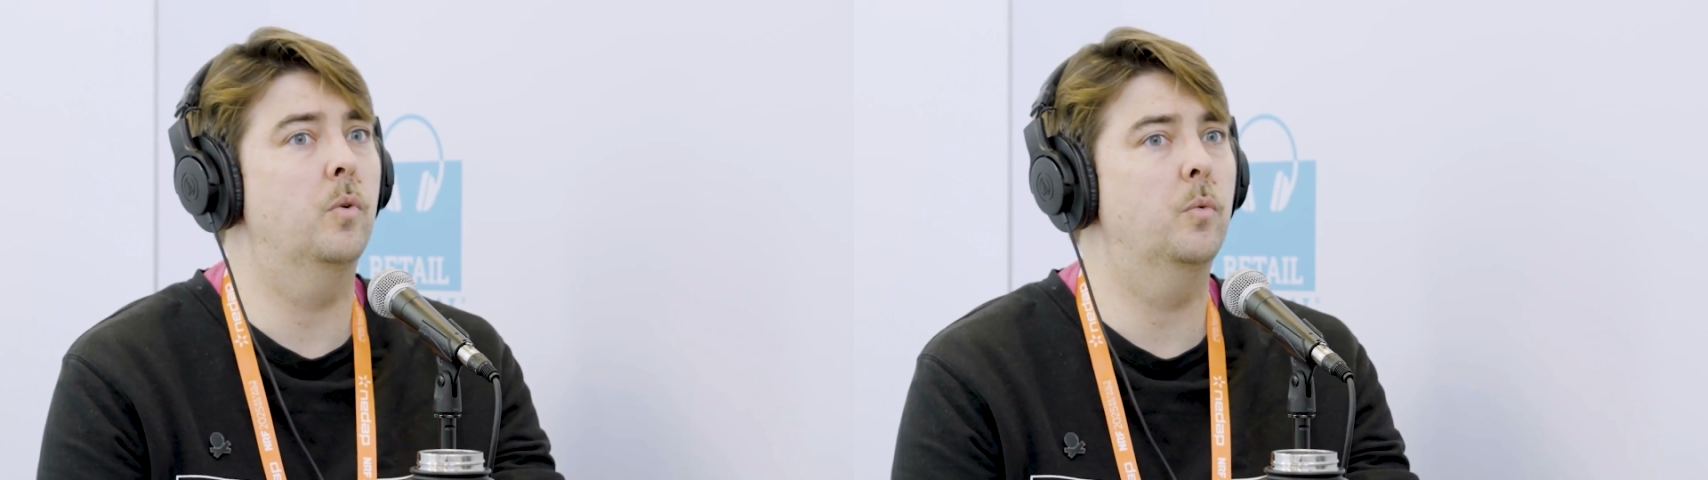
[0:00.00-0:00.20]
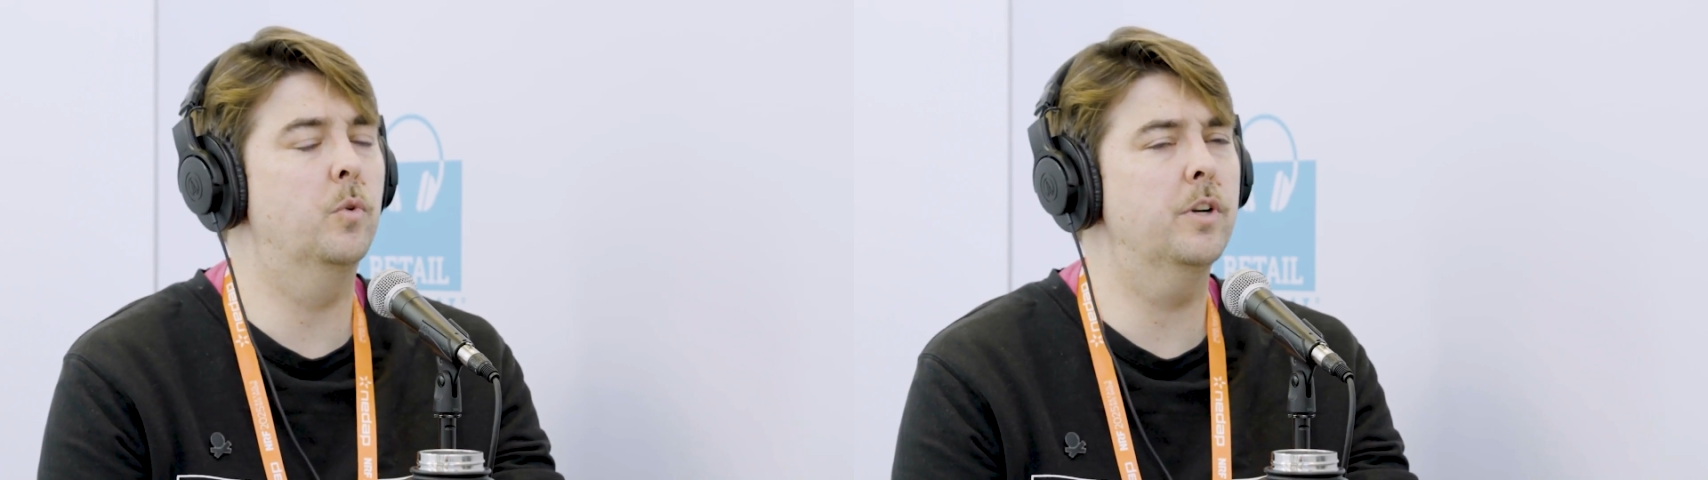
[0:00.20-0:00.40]

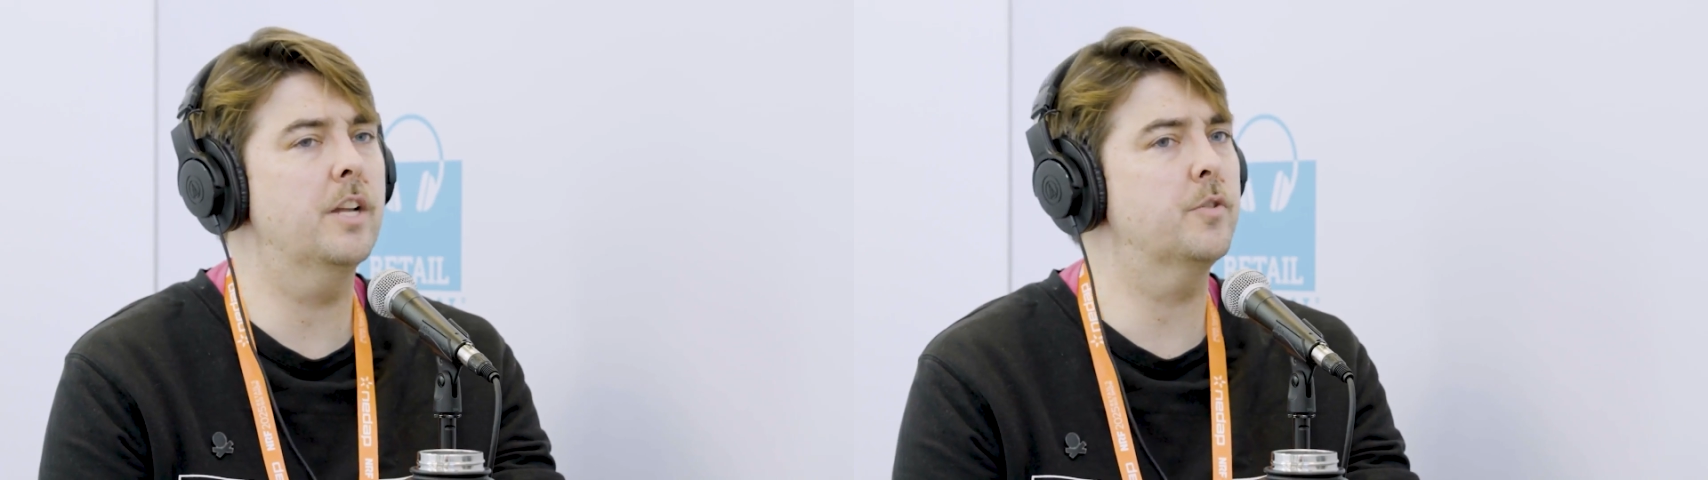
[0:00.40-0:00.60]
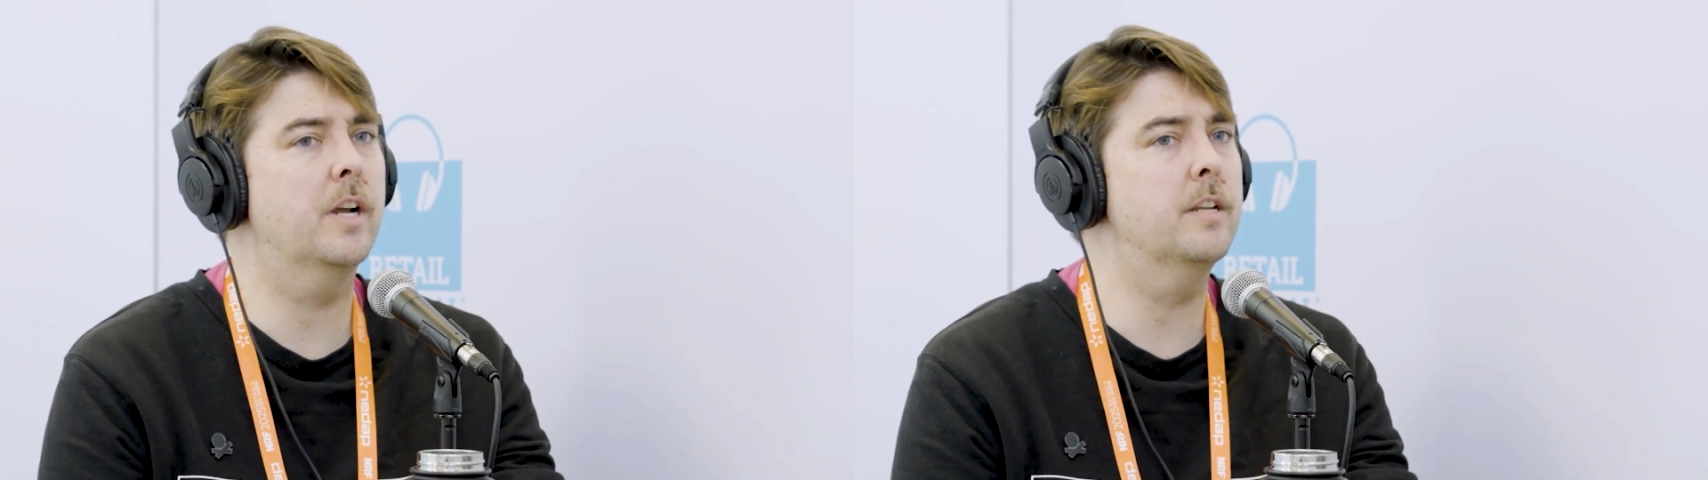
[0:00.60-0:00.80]
we're
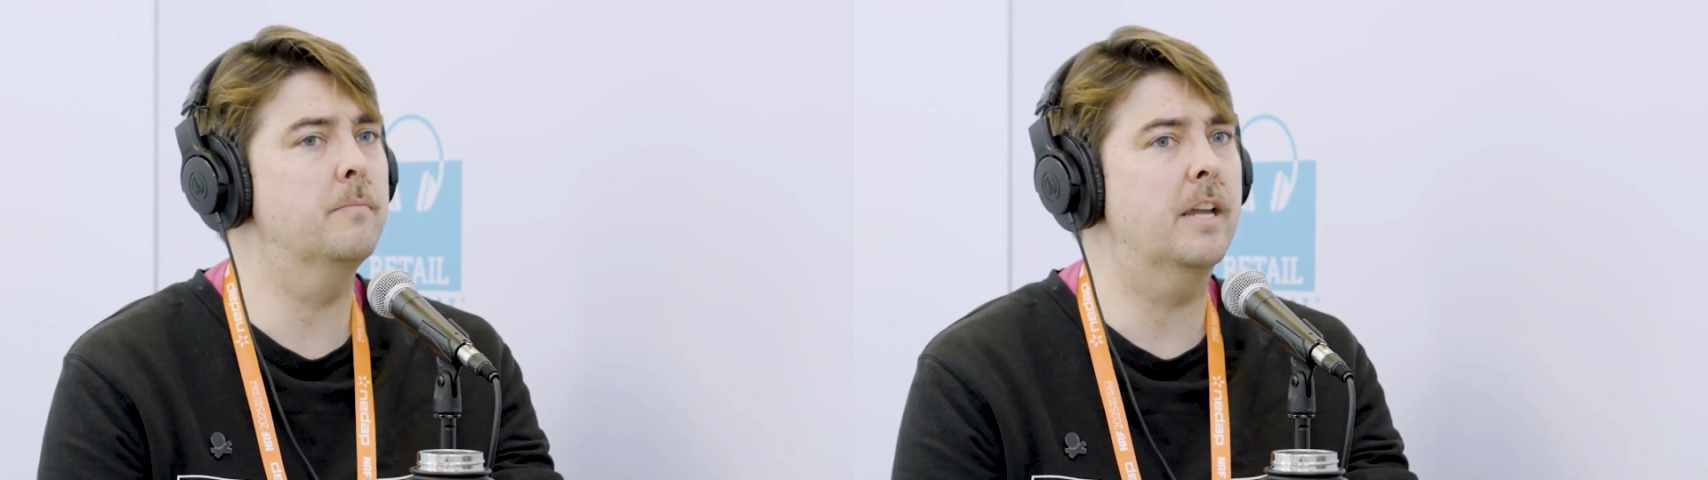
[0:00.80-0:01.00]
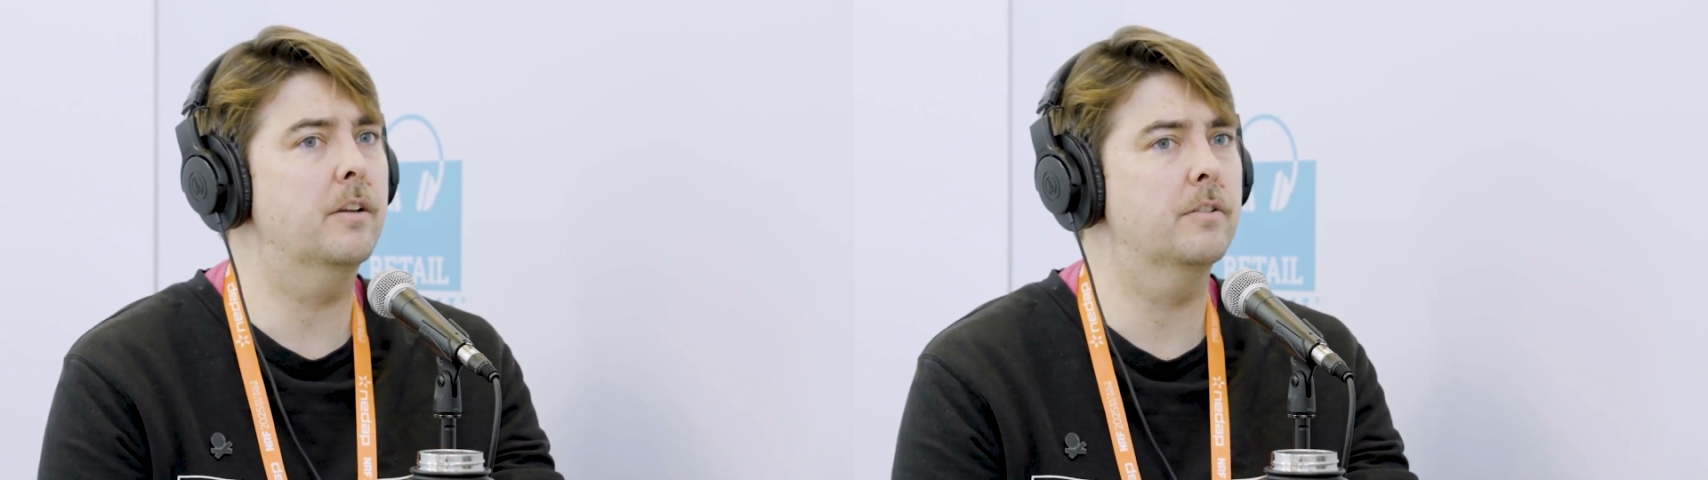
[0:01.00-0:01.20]
not trying to
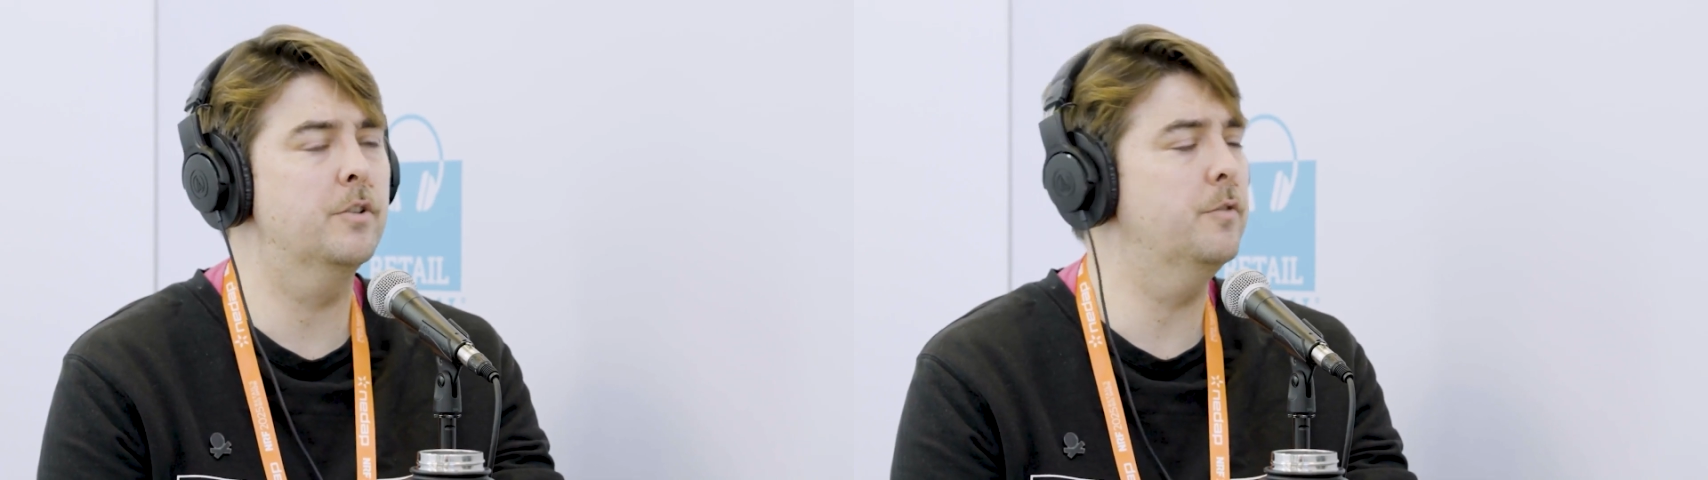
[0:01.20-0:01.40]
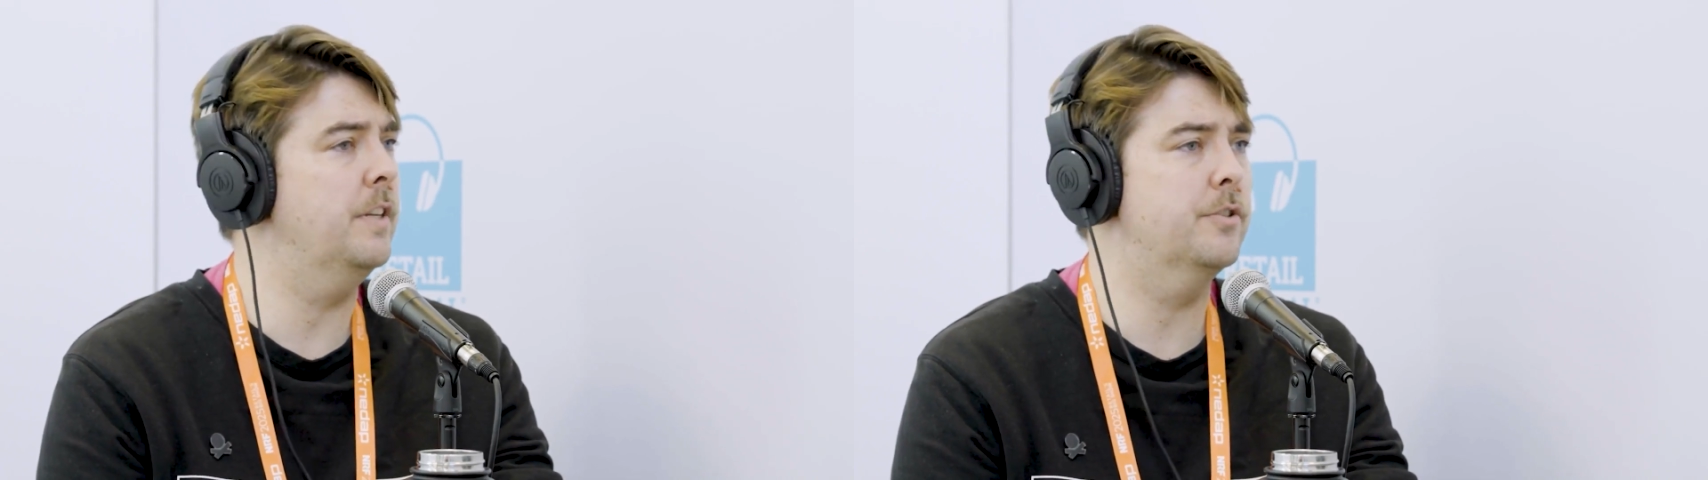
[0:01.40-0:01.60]
make
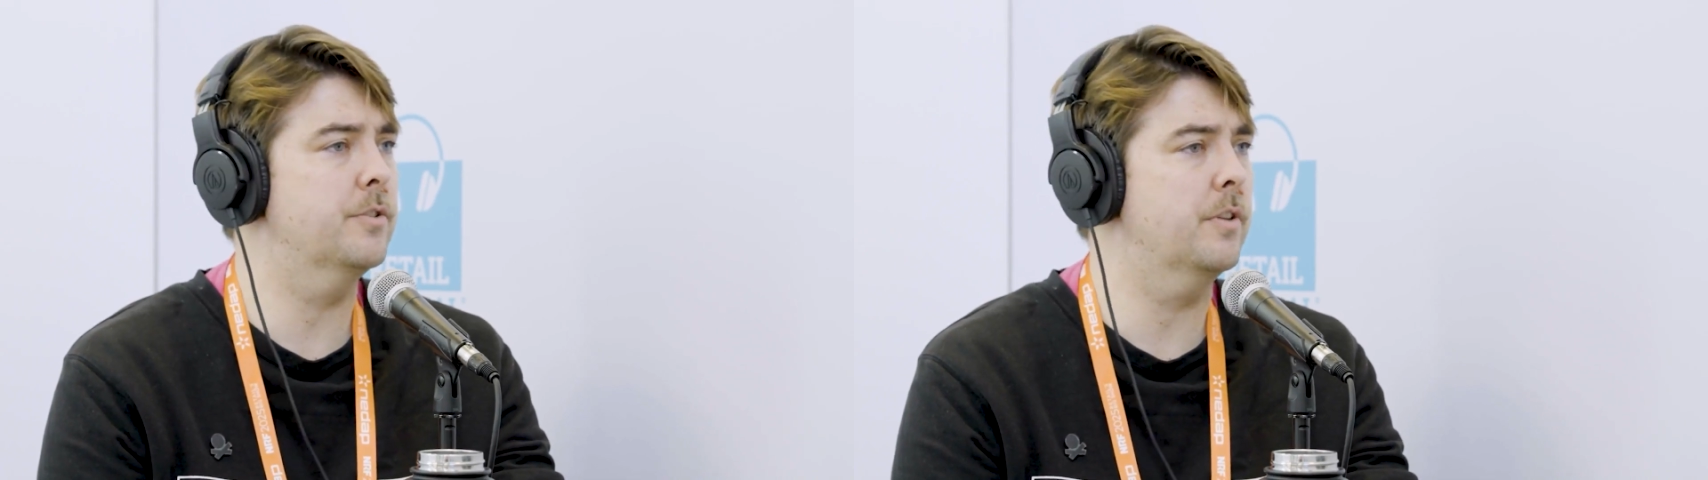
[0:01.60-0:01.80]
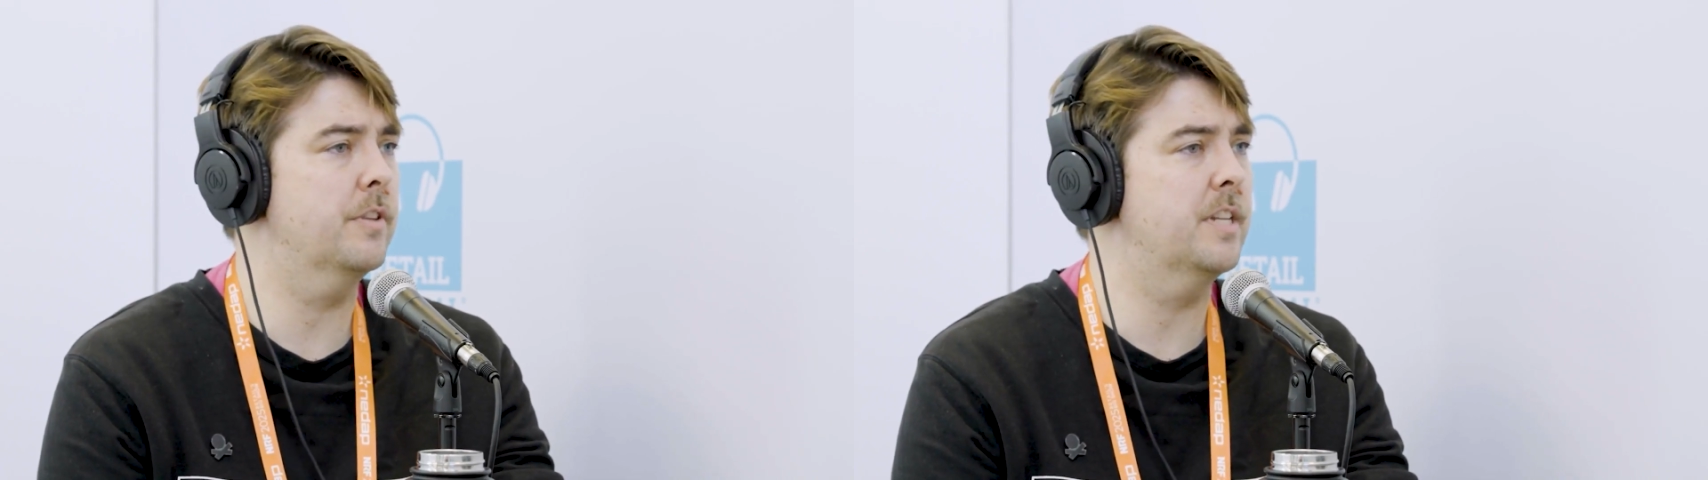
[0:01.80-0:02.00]
new
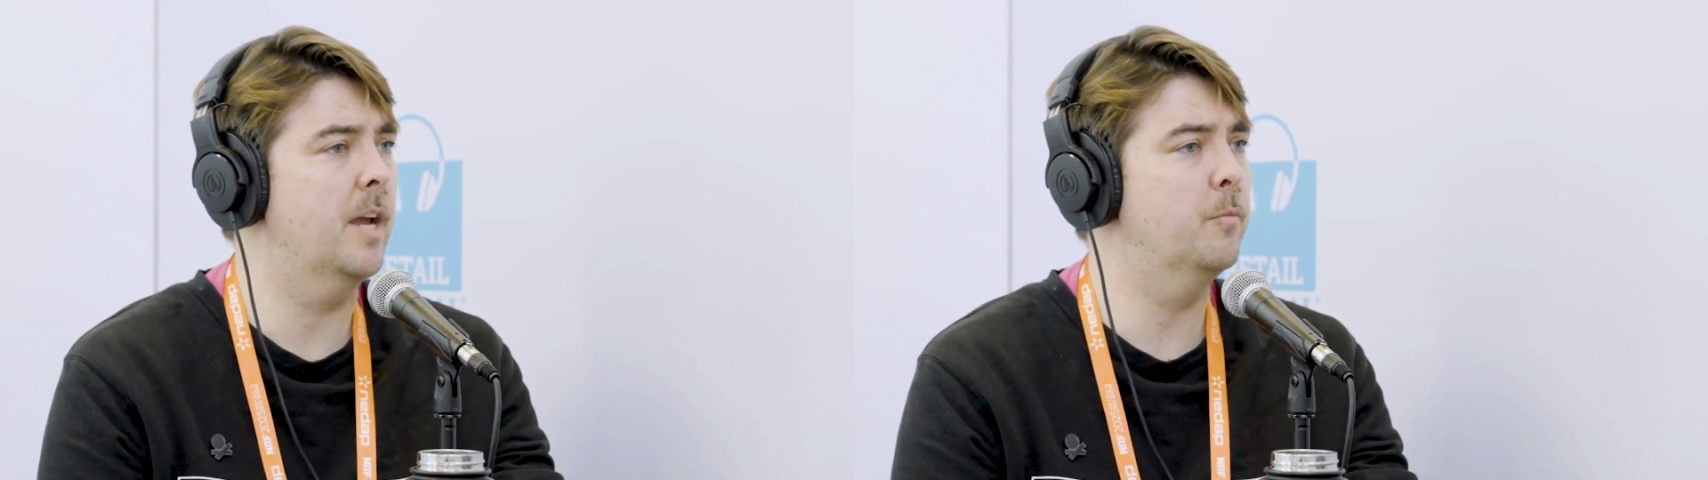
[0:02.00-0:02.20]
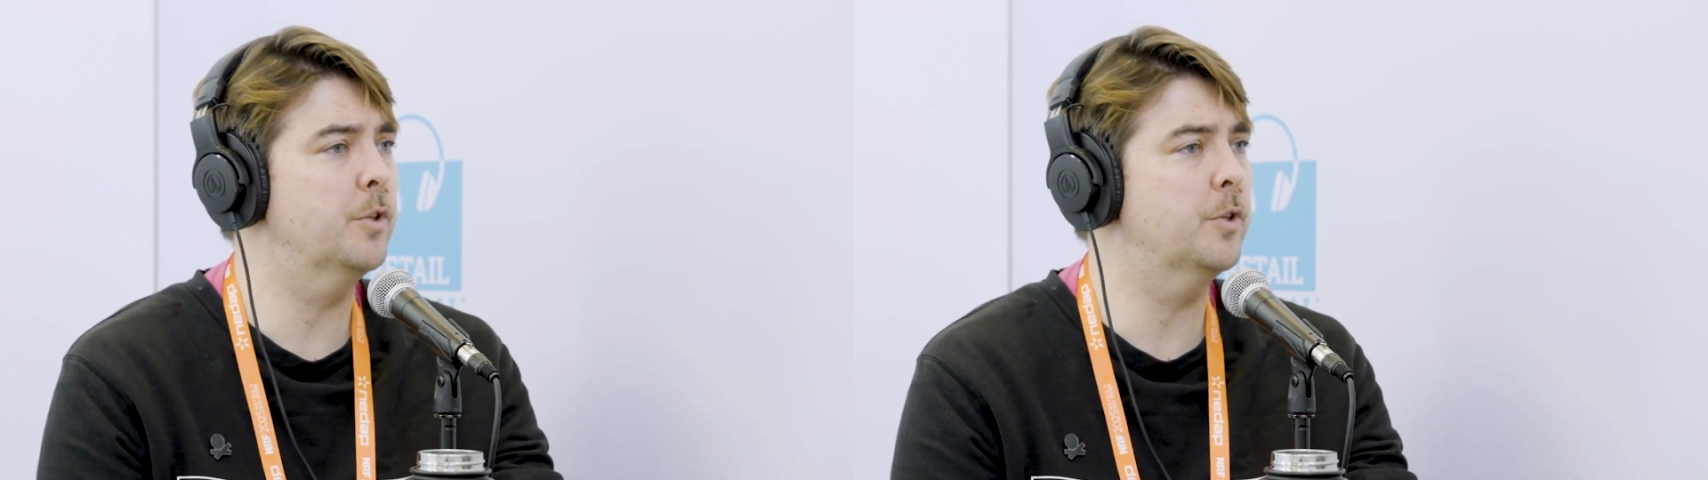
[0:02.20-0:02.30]
features all the time.